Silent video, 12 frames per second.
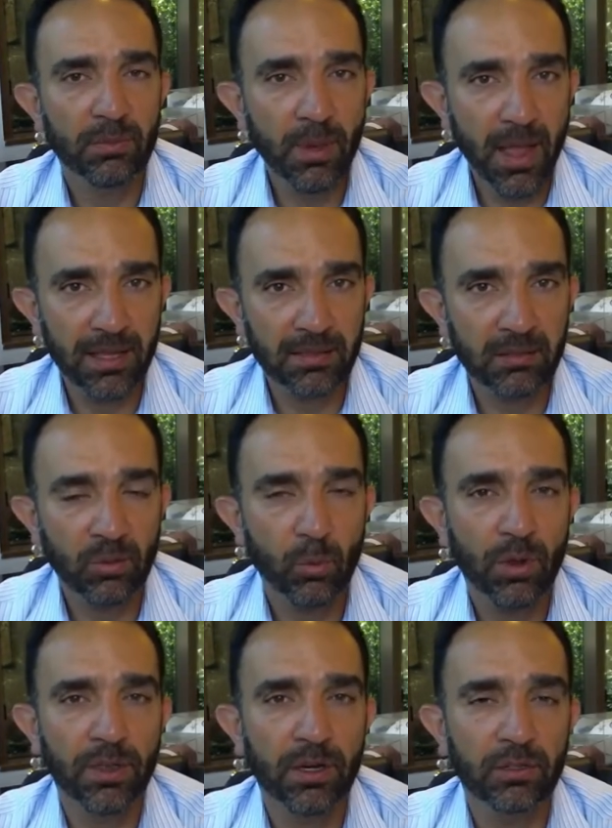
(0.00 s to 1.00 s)
But
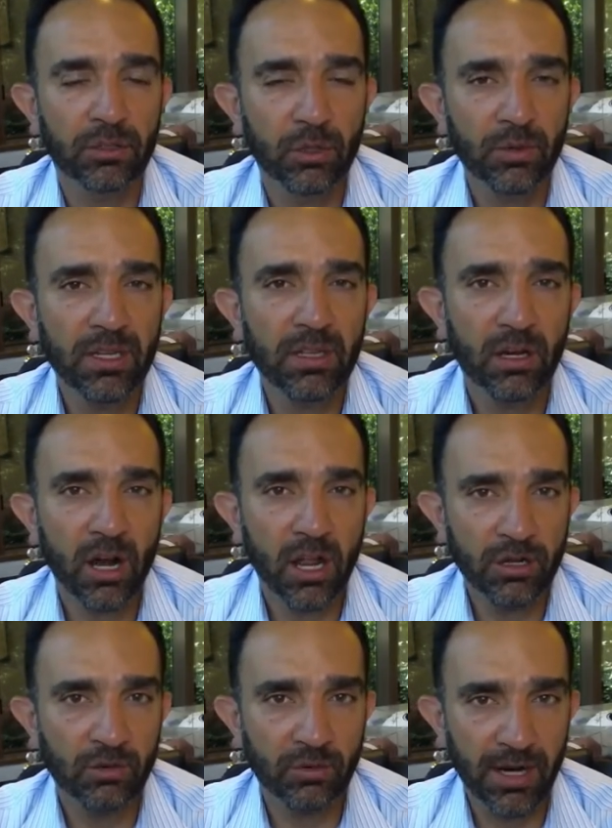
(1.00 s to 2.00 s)
when they're doing their
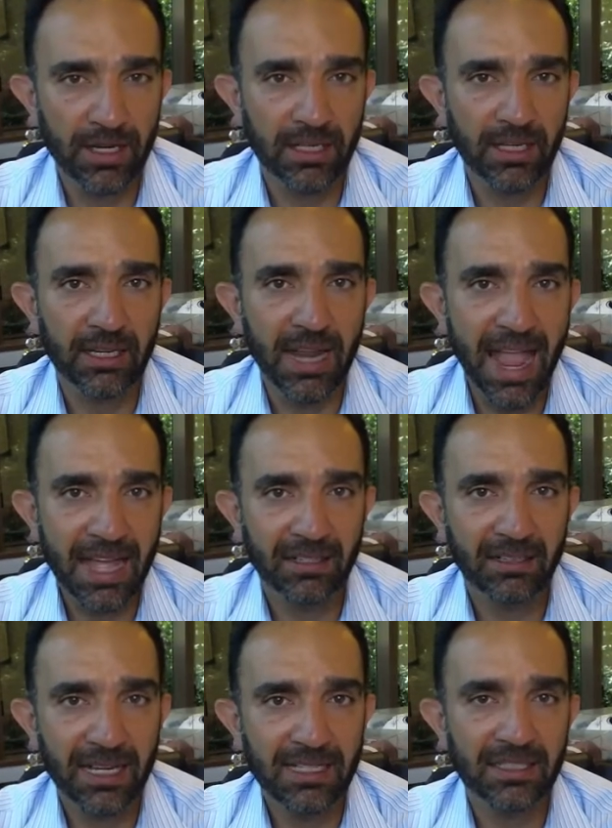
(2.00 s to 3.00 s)
underwriting and
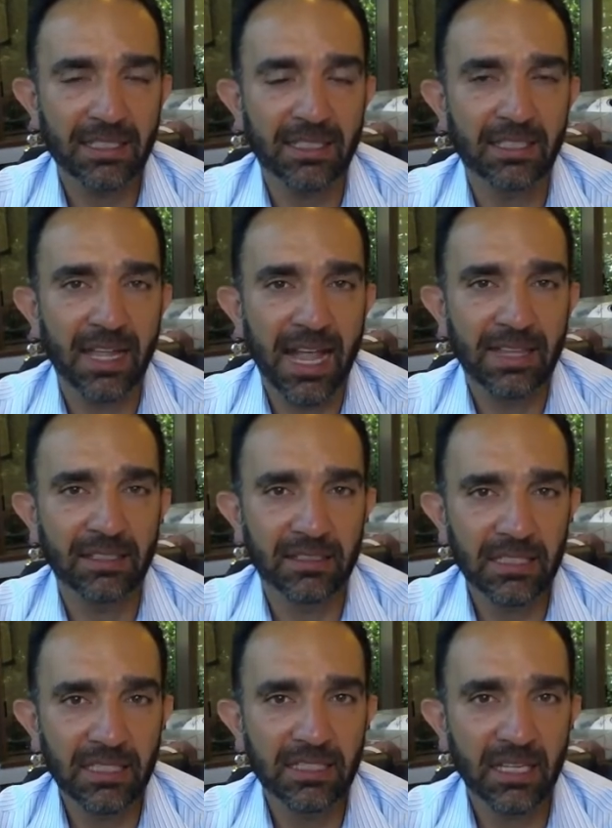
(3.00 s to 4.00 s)
analyzing it at the
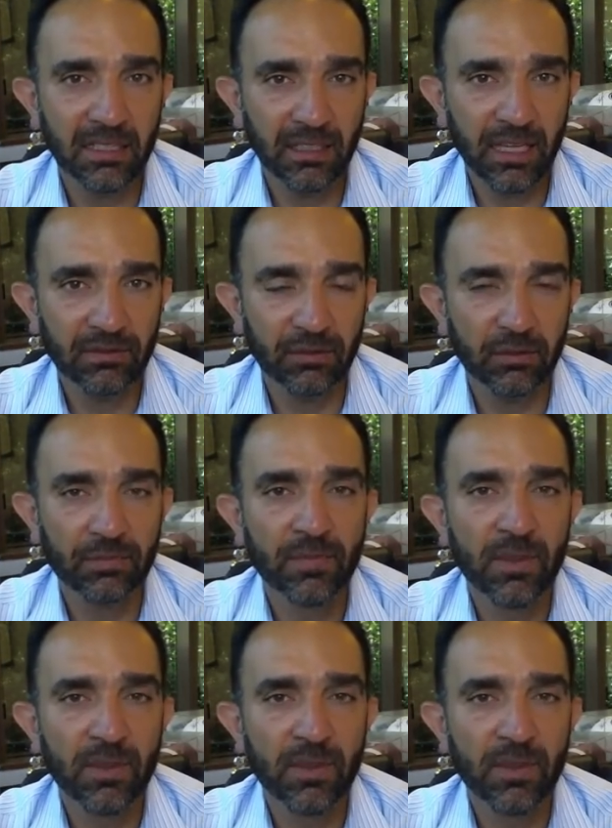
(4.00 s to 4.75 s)
detailed level,